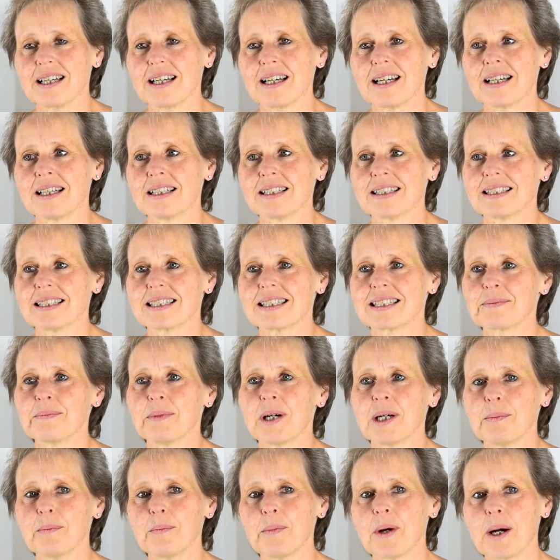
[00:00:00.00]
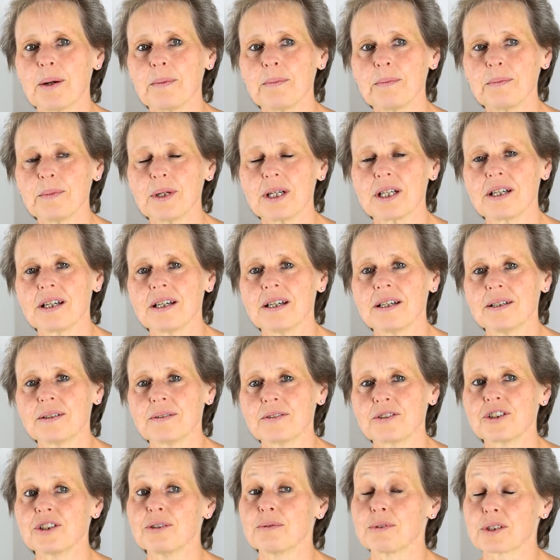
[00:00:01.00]
and my mum,
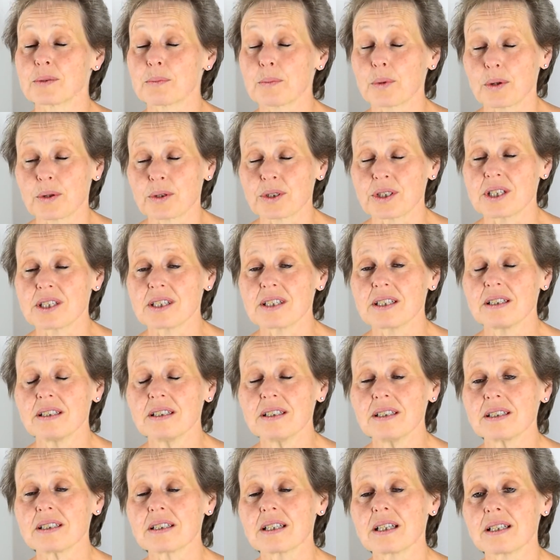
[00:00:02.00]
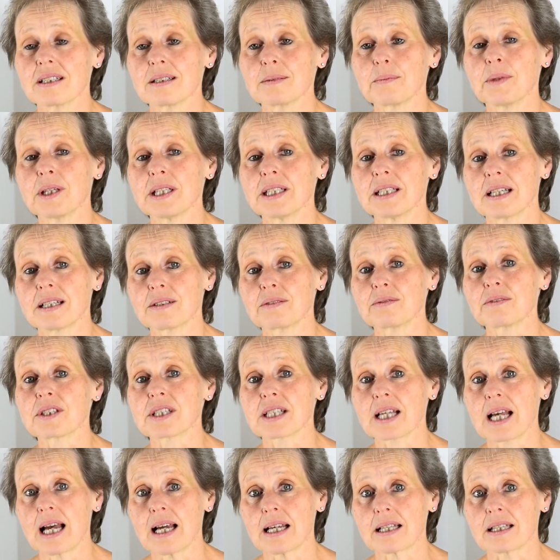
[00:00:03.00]
uh, she was Protestant and my dad was
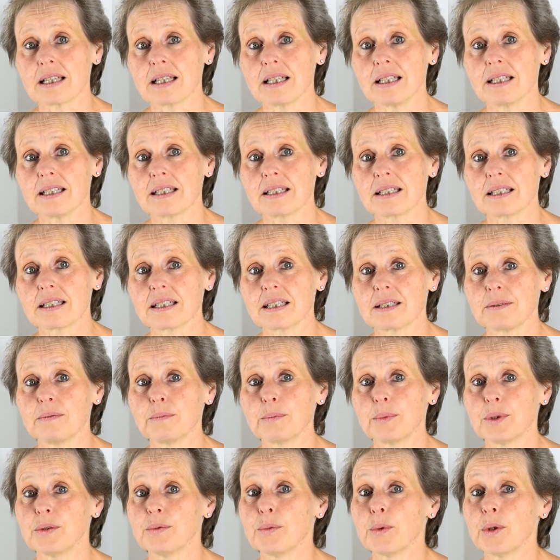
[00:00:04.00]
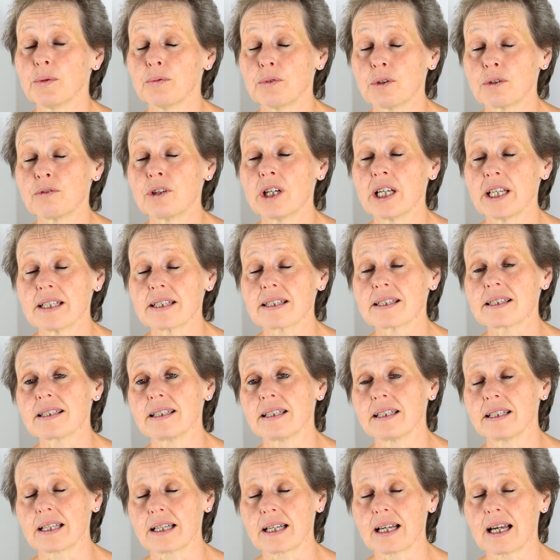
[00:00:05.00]
Catholic, but we were raised
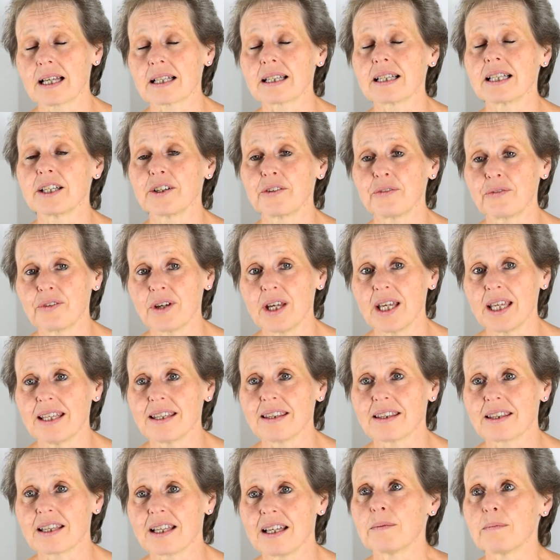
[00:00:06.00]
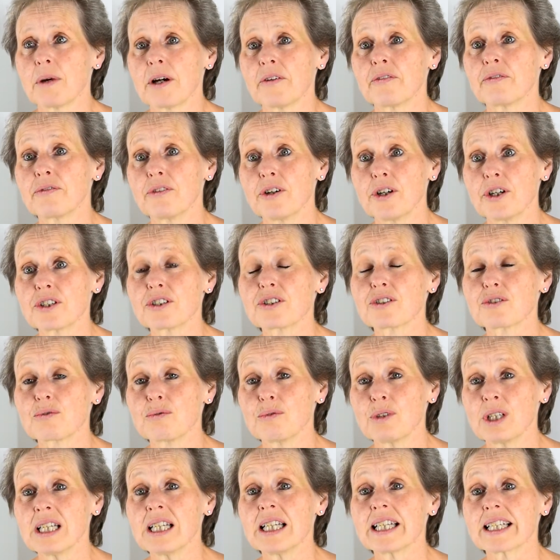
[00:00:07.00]
in the Catholic faith. My first
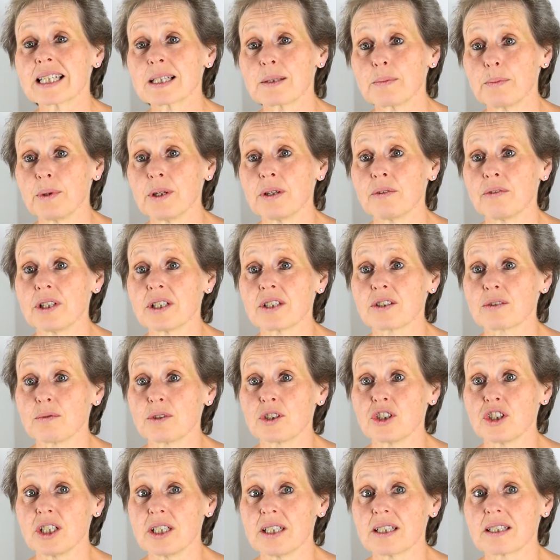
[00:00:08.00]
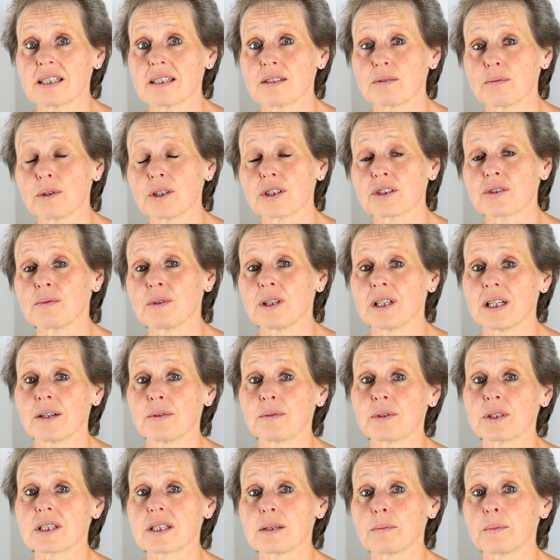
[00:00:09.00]
real experience with Jesus was when I
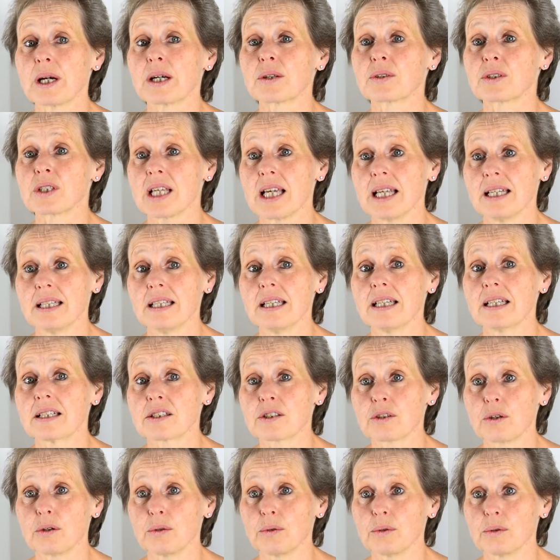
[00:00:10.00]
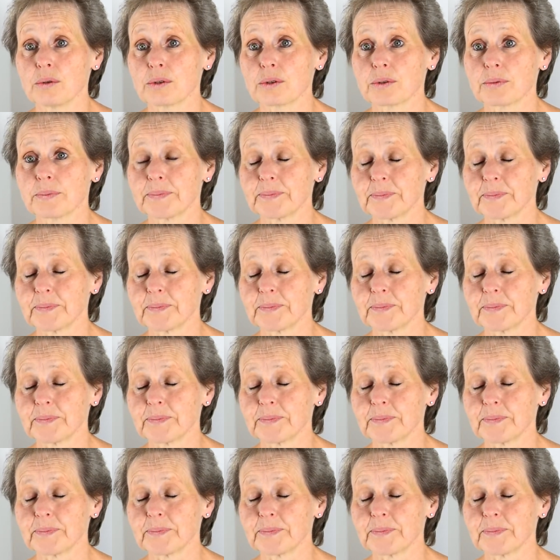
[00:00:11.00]
was about 10 years old.